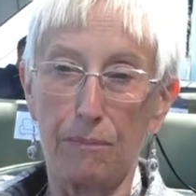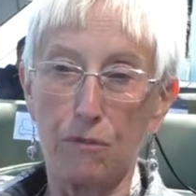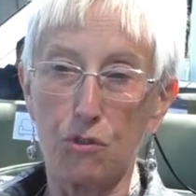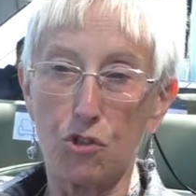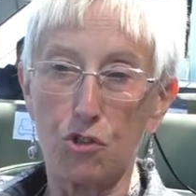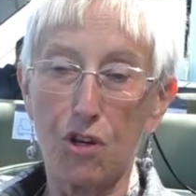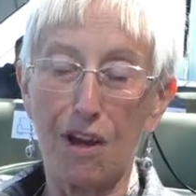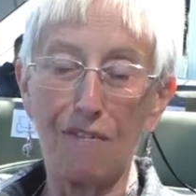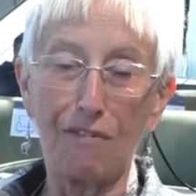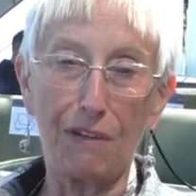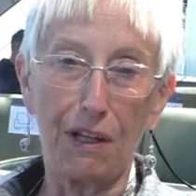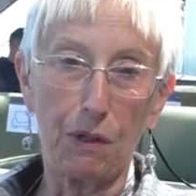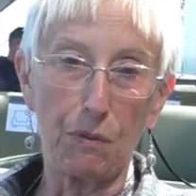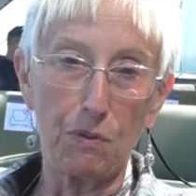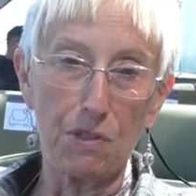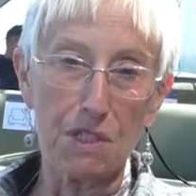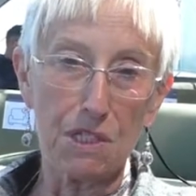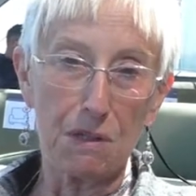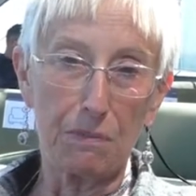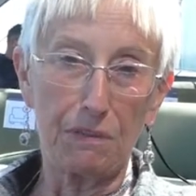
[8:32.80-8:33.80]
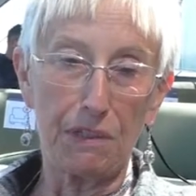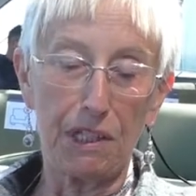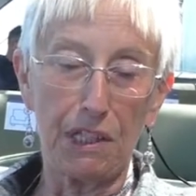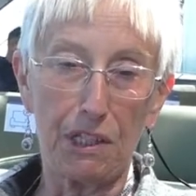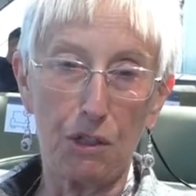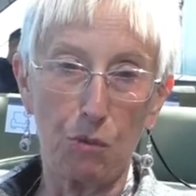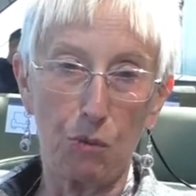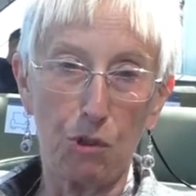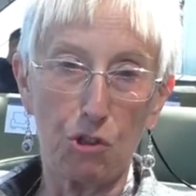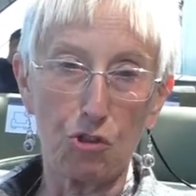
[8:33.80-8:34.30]
traveling with somebody
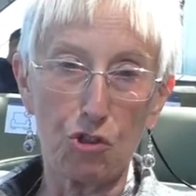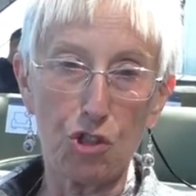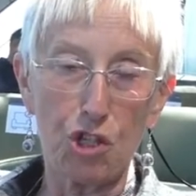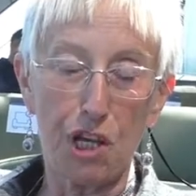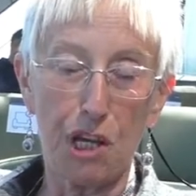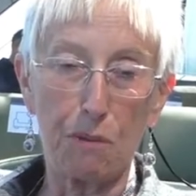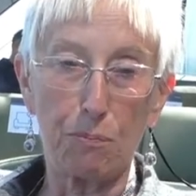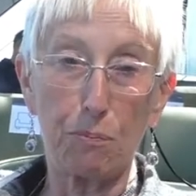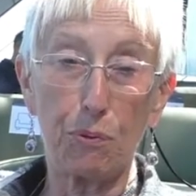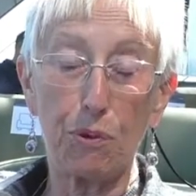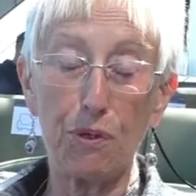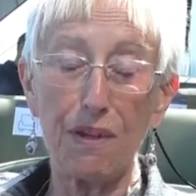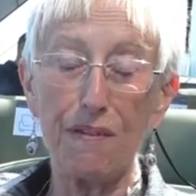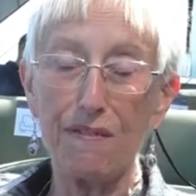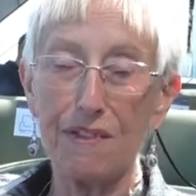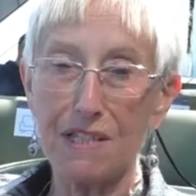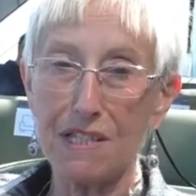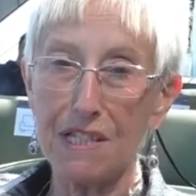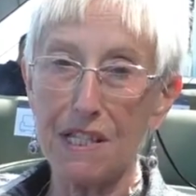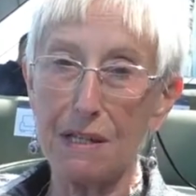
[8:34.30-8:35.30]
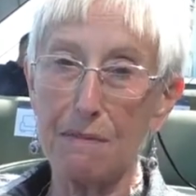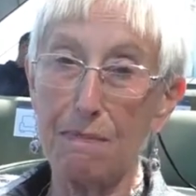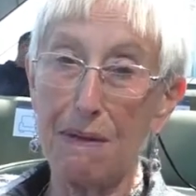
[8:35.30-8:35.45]
in a wheelchair previously,